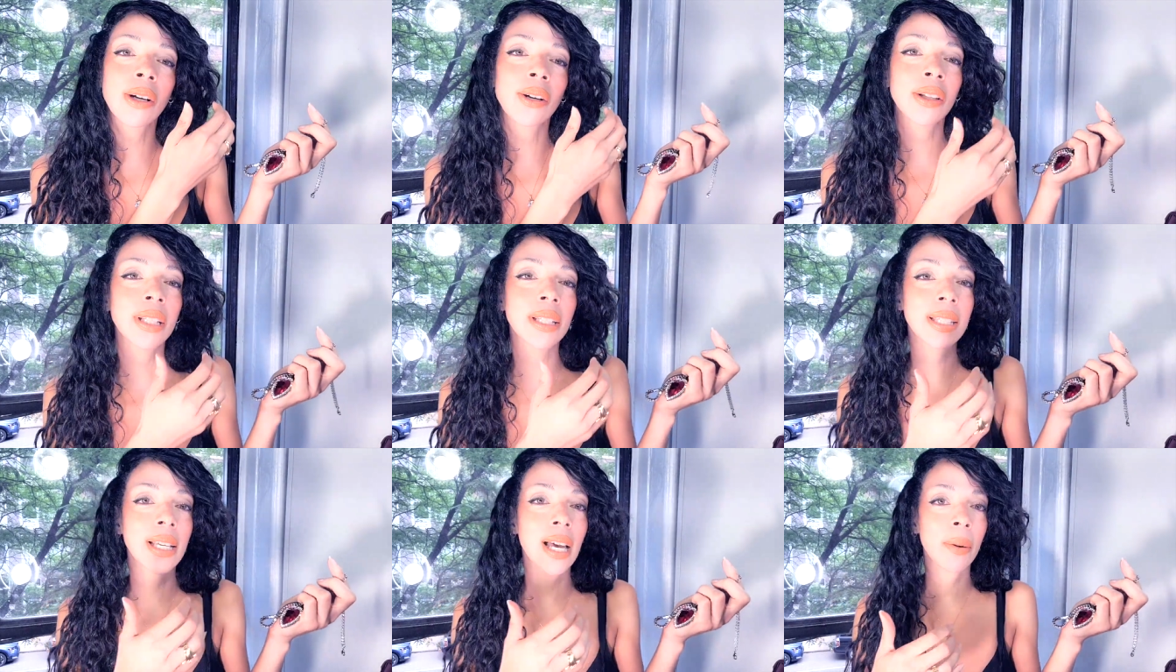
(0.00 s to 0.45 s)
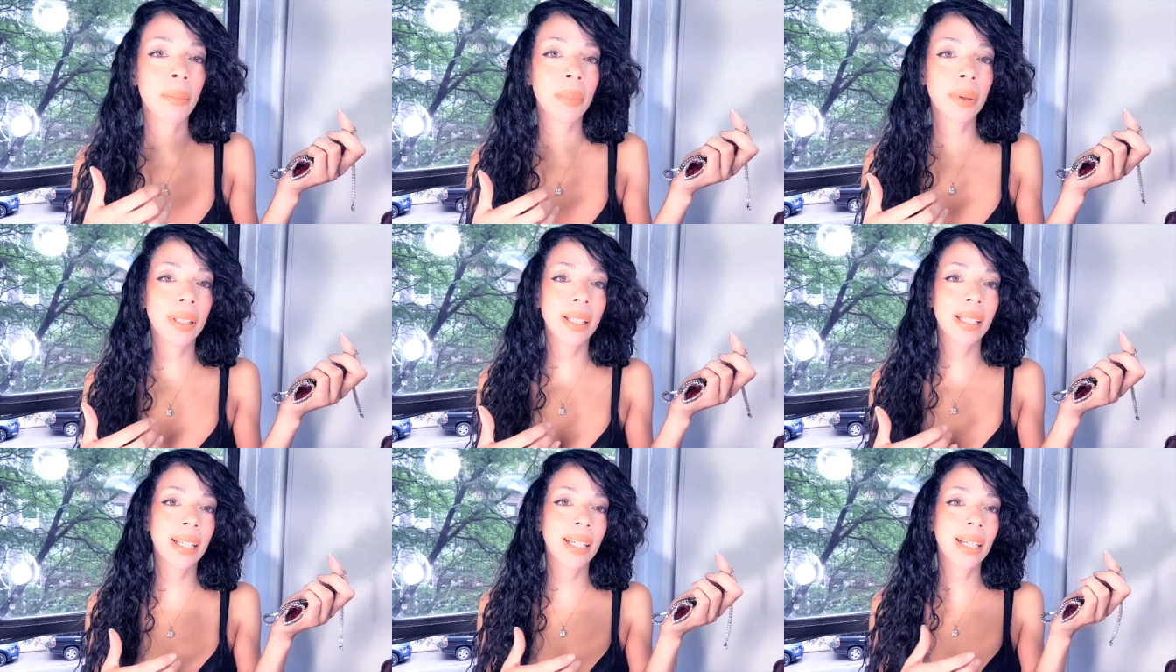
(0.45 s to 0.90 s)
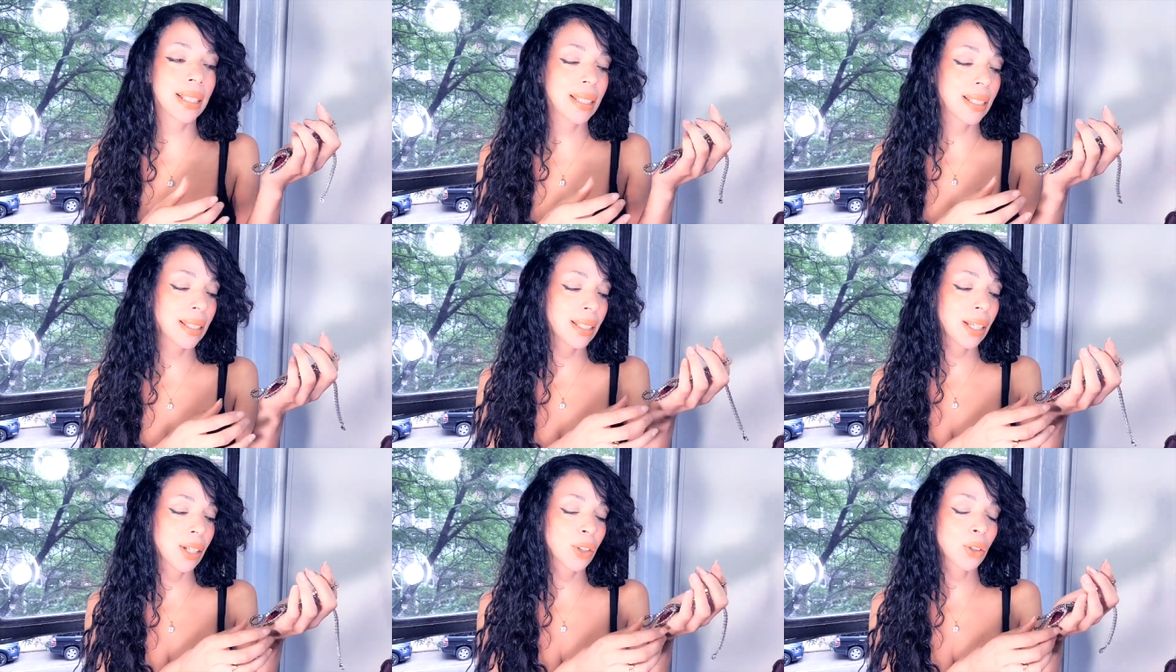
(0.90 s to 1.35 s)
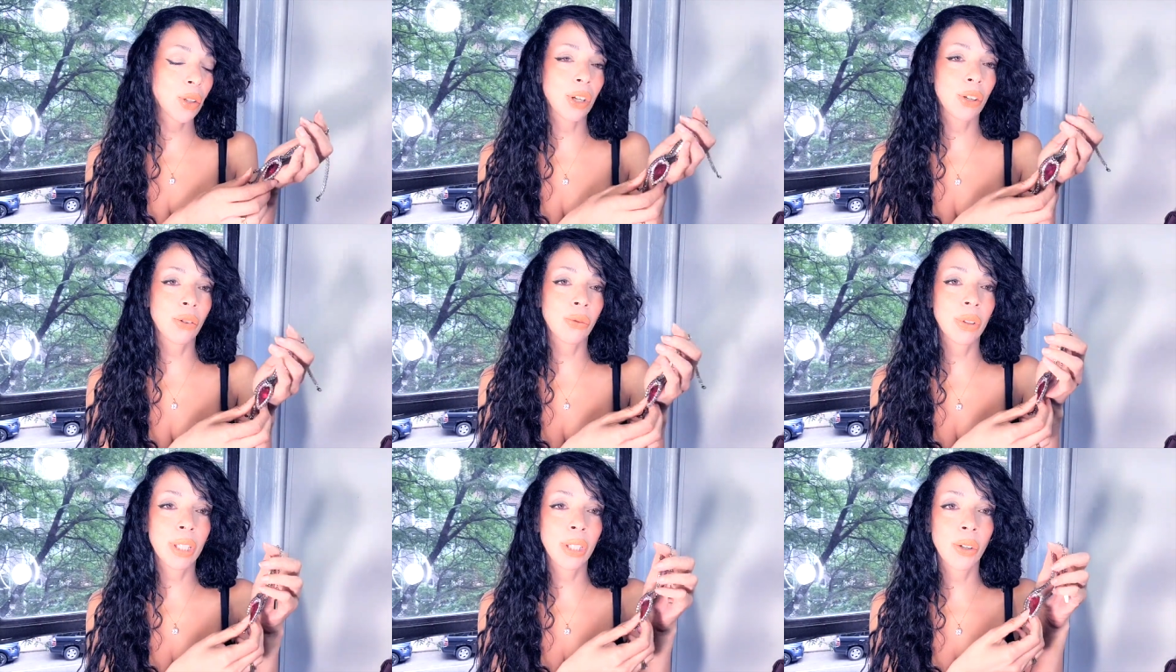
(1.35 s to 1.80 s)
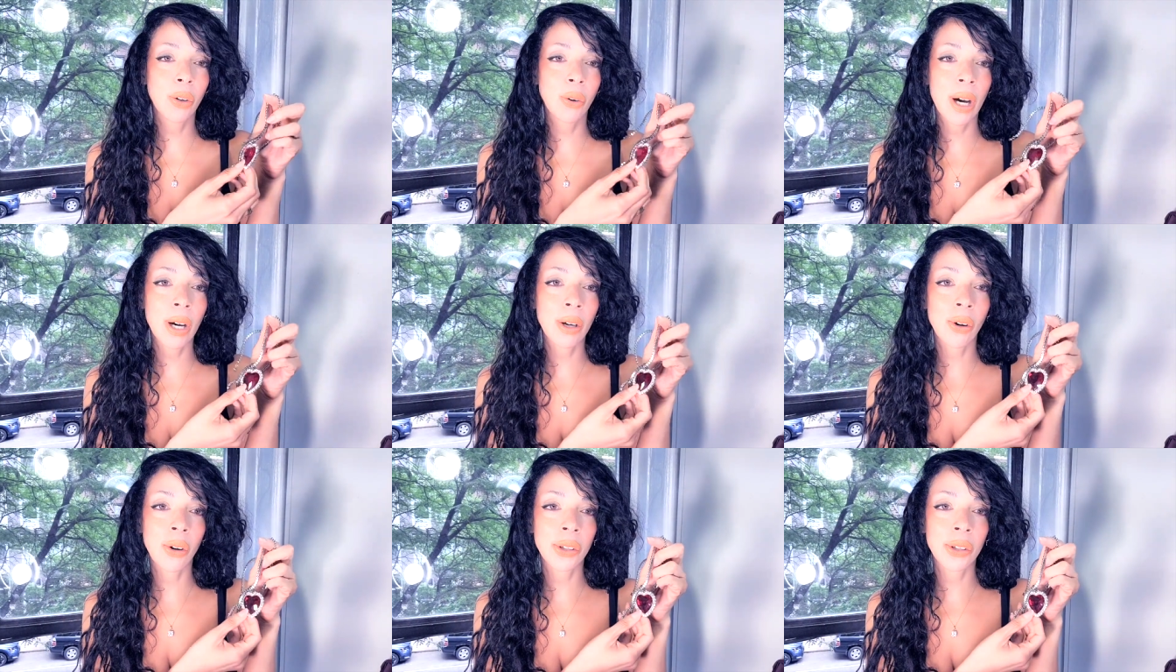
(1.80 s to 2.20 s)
all the time but then I got sick so I don't really go out